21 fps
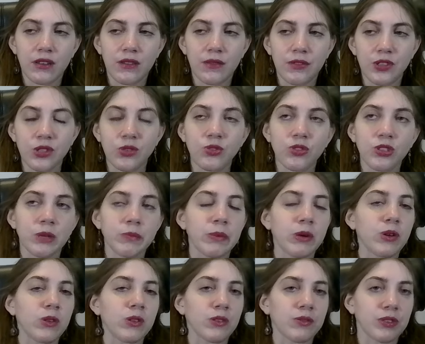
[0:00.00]
use up
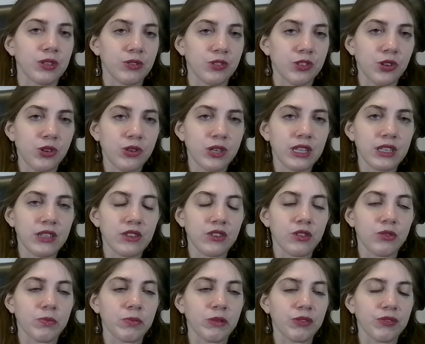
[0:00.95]
all of your
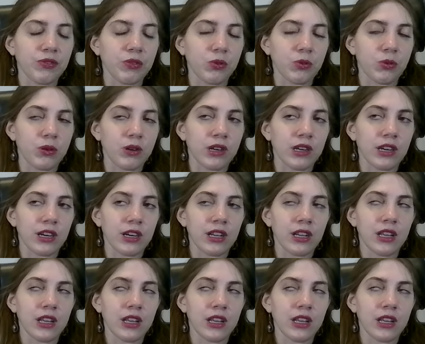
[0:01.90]
tokens before